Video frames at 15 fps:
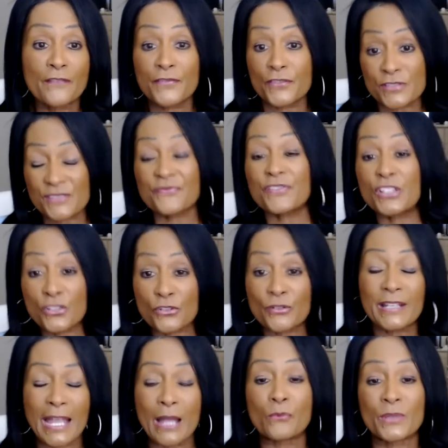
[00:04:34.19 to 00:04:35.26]
first
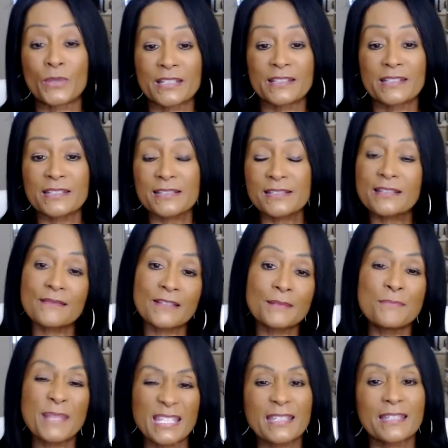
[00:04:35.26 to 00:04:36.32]
figuring out what it is and
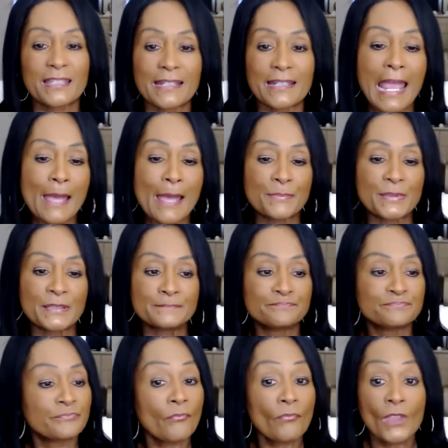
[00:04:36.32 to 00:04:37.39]
then making it happen,